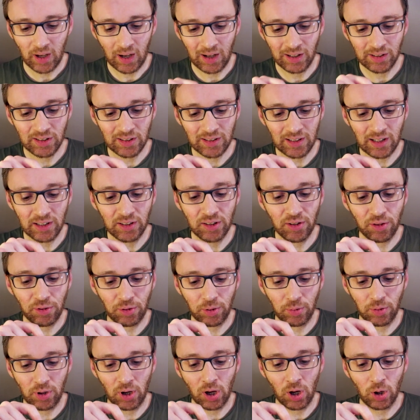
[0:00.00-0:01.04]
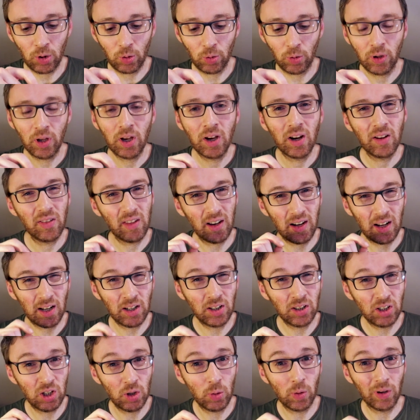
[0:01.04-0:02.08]
I sliced through the hole that I
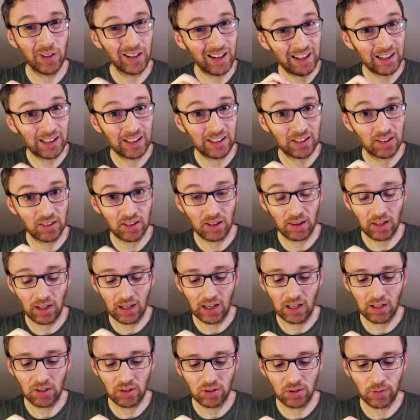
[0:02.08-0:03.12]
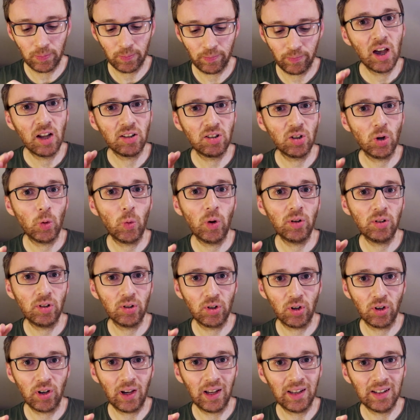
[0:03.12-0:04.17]
knew aligned to the edge. It's always a
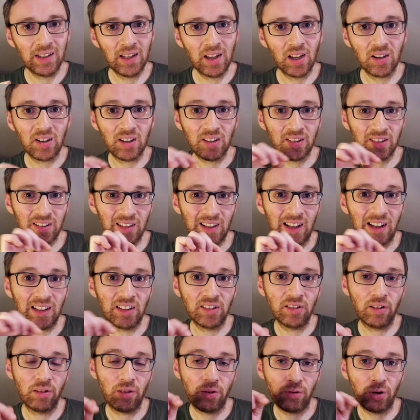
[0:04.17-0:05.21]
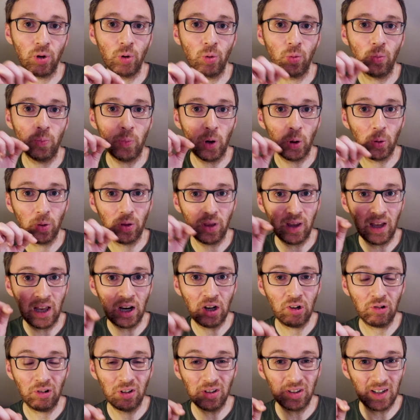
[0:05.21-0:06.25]
good idea to slice through both the
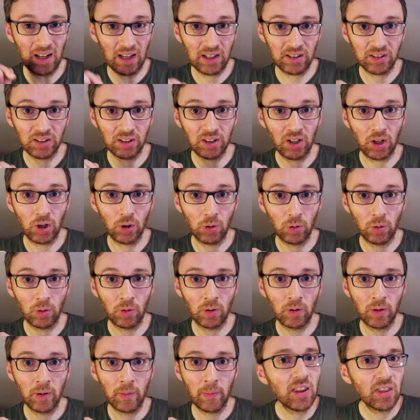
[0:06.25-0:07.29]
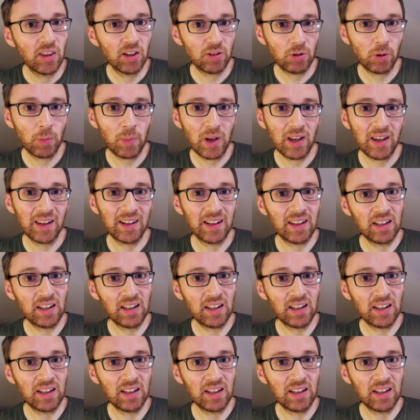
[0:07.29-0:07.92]
entrance and exit hole. This will make